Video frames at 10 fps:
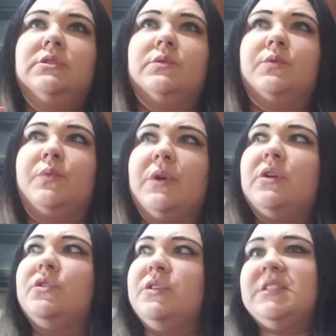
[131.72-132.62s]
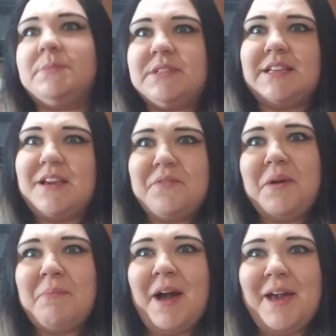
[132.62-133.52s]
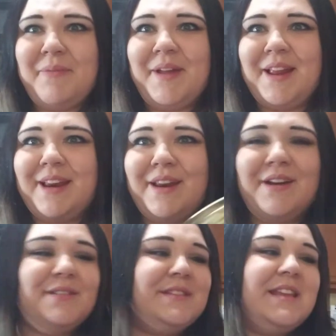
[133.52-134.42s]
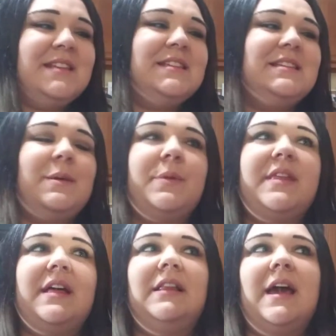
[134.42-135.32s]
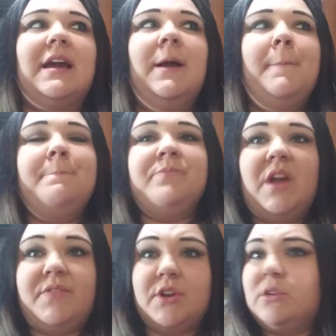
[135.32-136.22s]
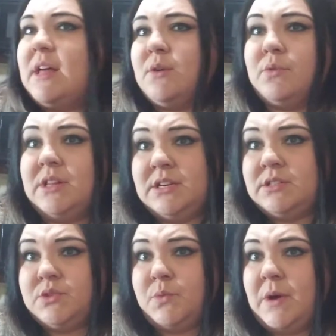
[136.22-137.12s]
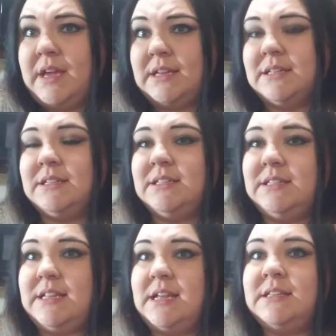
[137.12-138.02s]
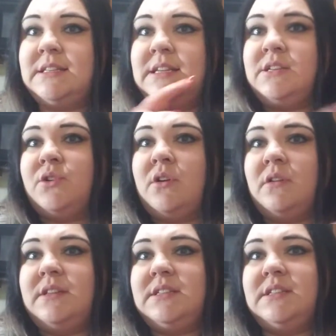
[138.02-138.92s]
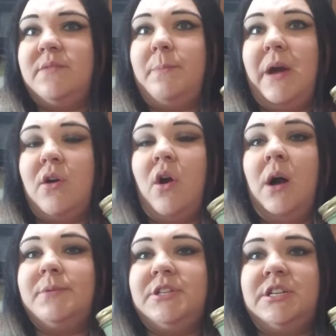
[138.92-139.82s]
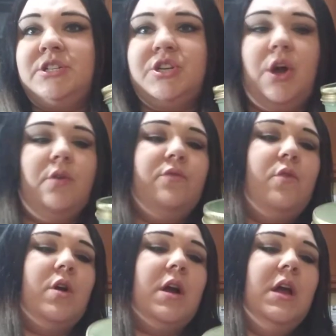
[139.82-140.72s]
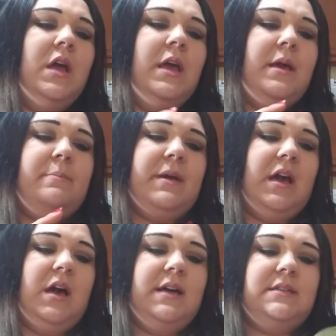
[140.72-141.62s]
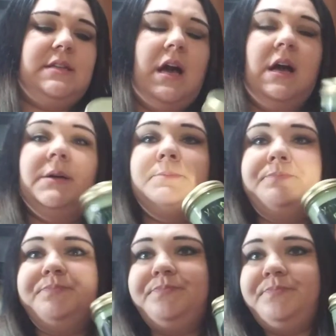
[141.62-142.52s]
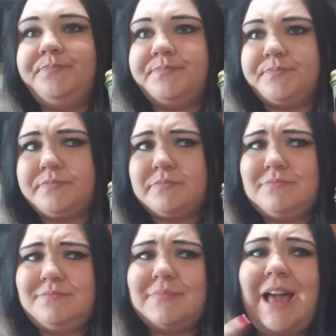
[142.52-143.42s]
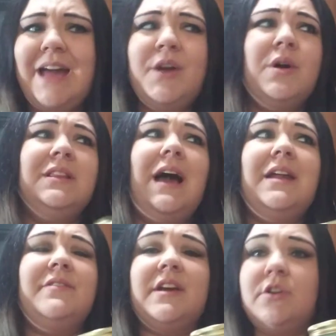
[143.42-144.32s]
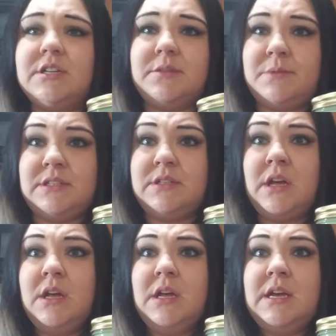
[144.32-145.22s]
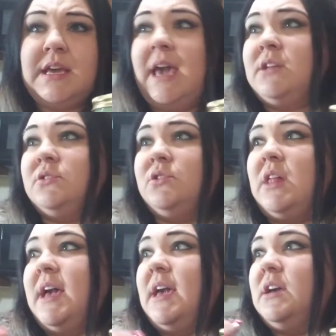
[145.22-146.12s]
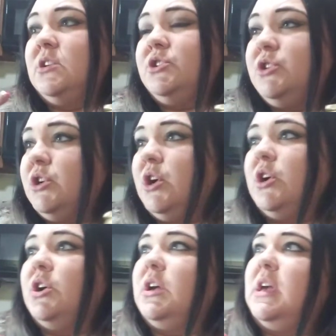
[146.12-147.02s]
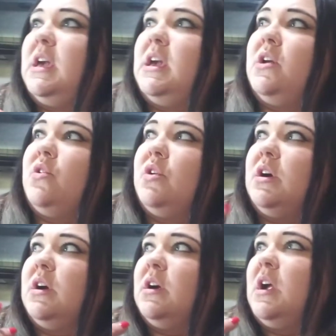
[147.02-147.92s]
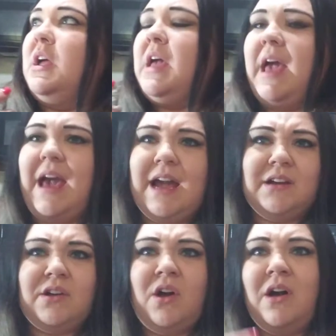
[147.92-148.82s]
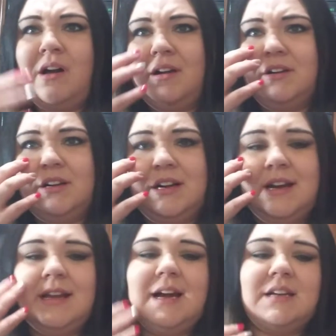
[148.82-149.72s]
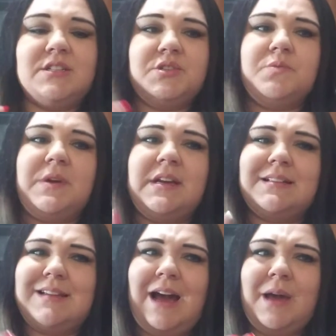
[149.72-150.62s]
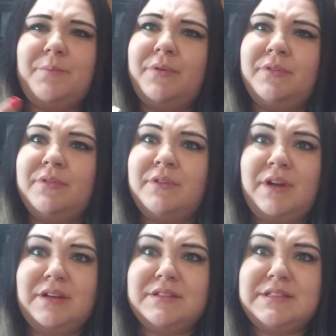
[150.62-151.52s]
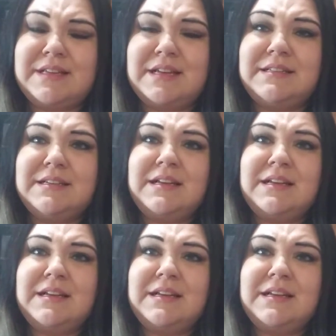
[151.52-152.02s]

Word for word: real christmassy in my opinion you know what i'm saying this is something that like if you don't like really sweet scents these are this is a better option to go for because um i know a lot of like christmas candles are like sugar cookie or eggnog or any kind of sweet type scent